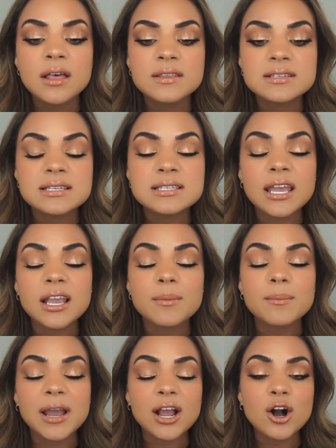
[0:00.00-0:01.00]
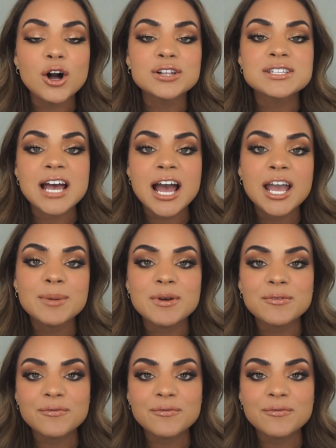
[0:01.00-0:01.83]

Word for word: This is like my all-time